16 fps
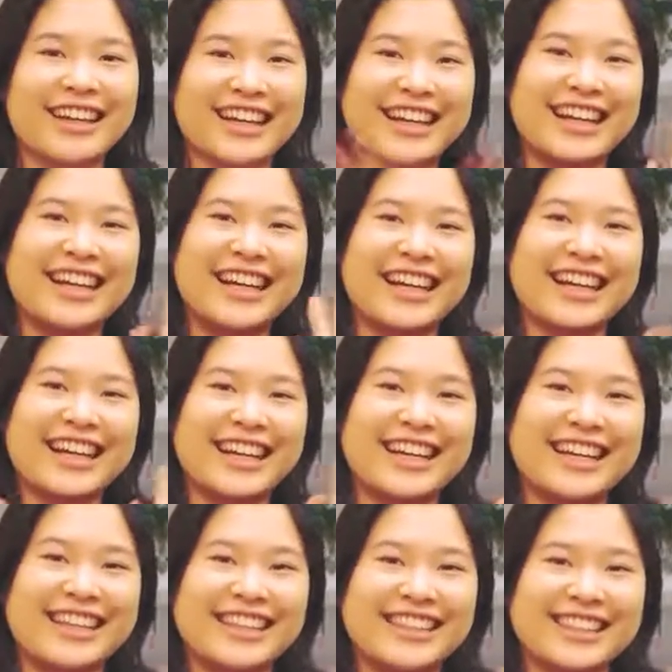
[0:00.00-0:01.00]

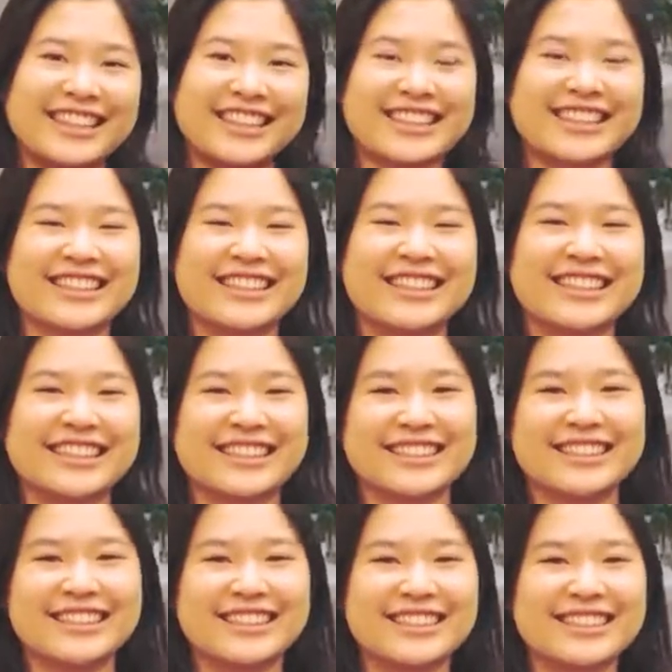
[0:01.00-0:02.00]

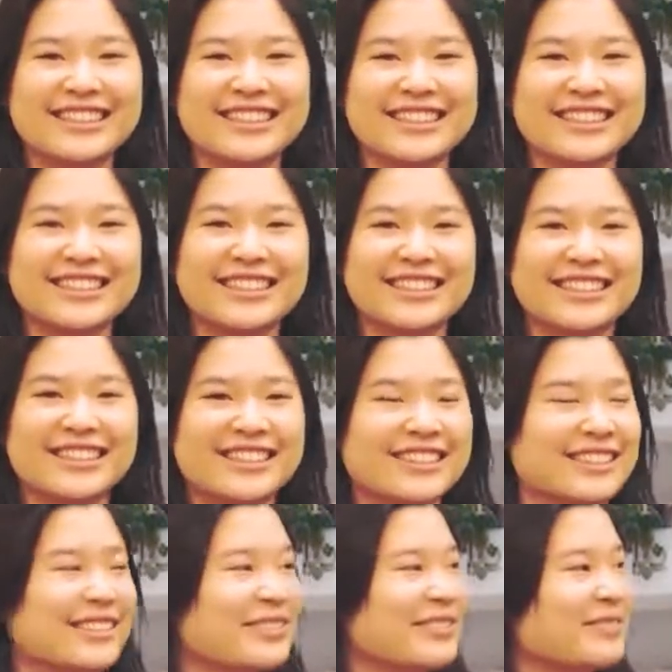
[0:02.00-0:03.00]

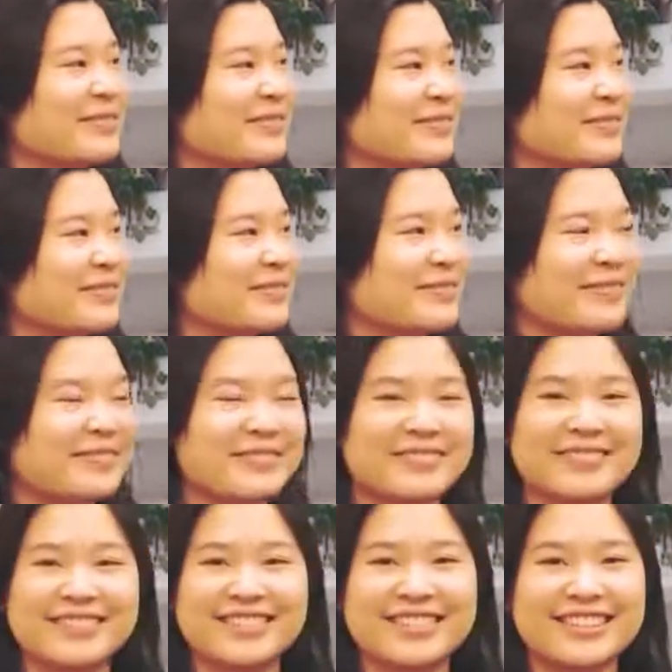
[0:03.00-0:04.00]

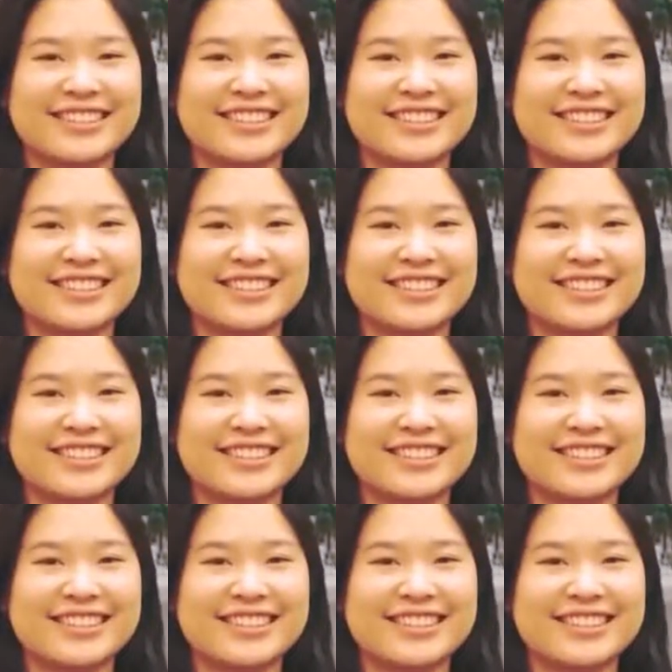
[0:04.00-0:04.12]
[no speech]